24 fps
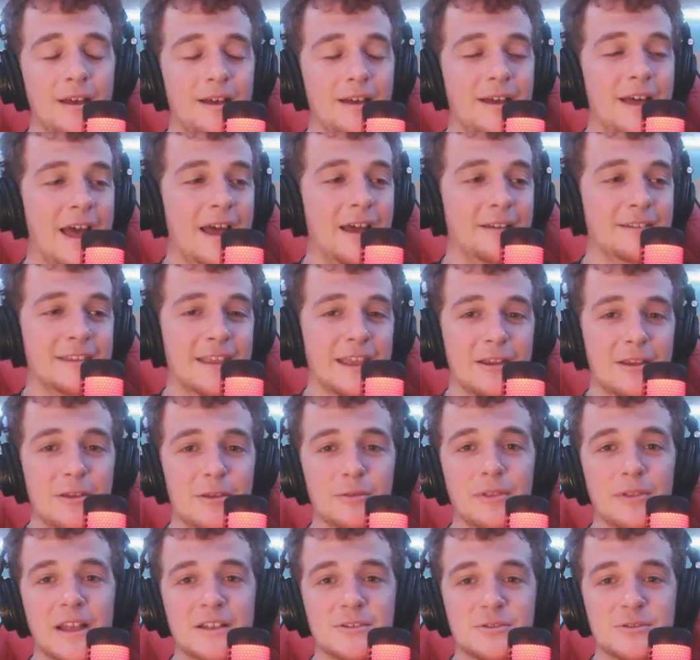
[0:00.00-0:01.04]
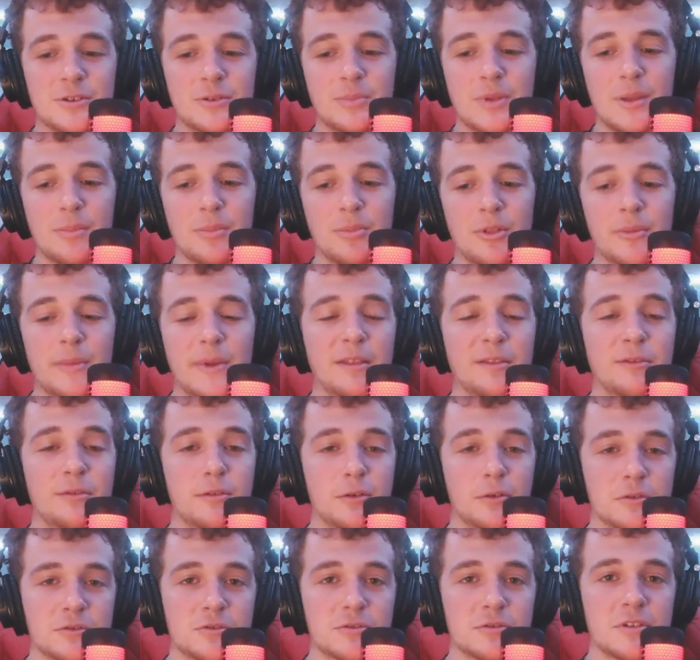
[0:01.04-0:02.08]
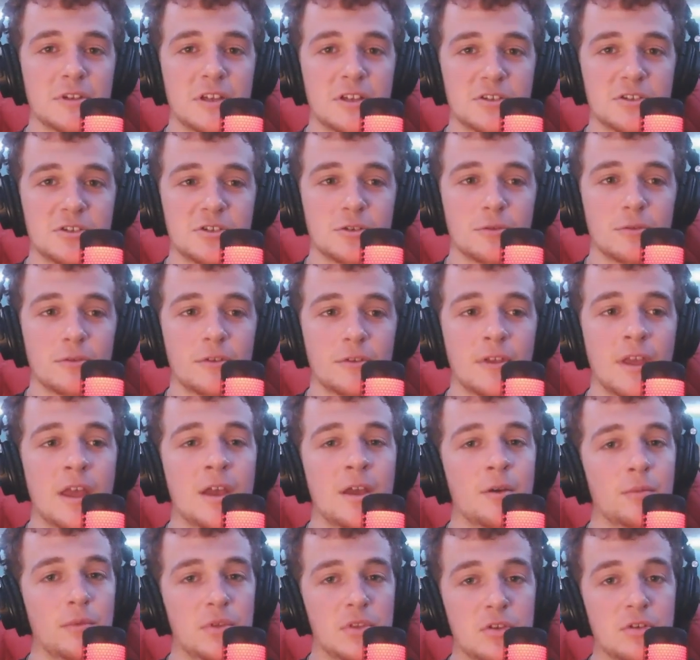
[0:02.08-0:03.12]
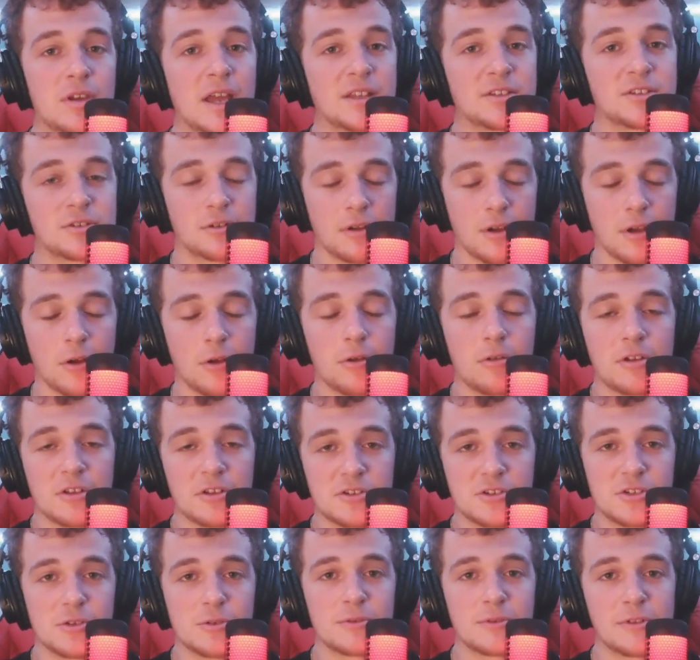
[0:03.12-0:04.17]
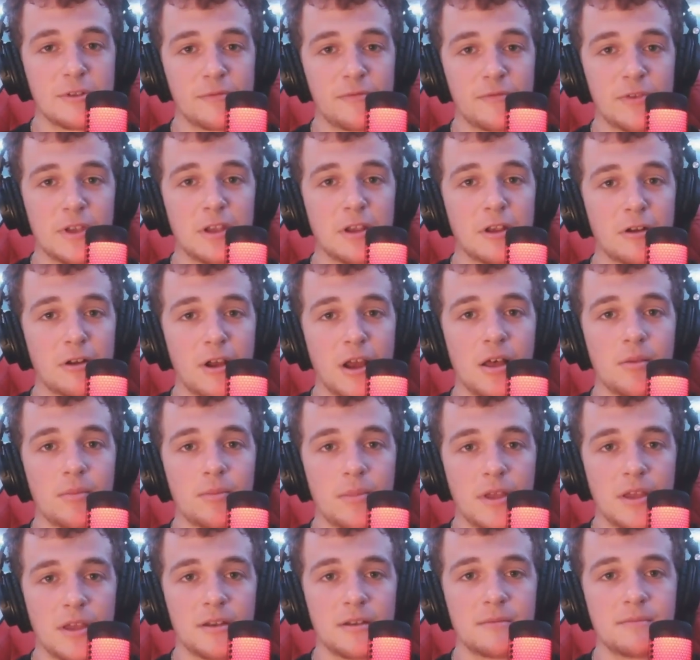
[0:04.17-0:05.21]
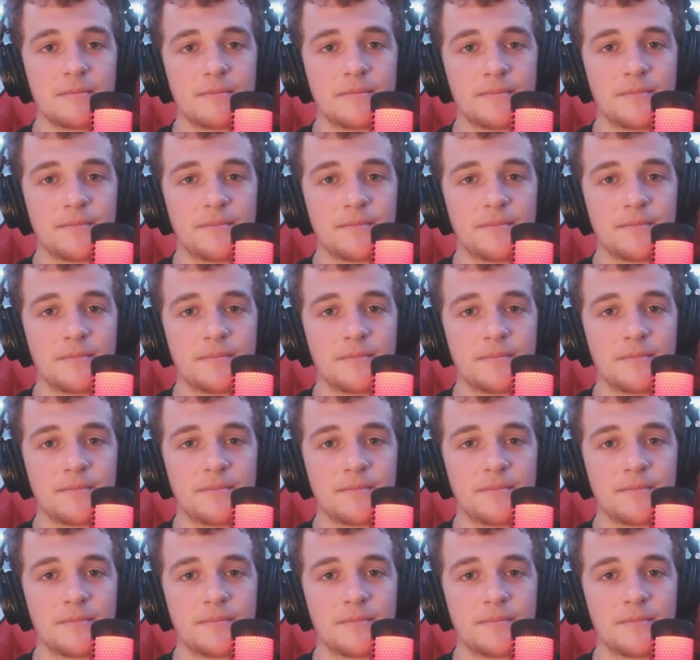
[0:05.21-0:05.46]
How dare you lecture to people about social issues when you got your own issues to figure out, man?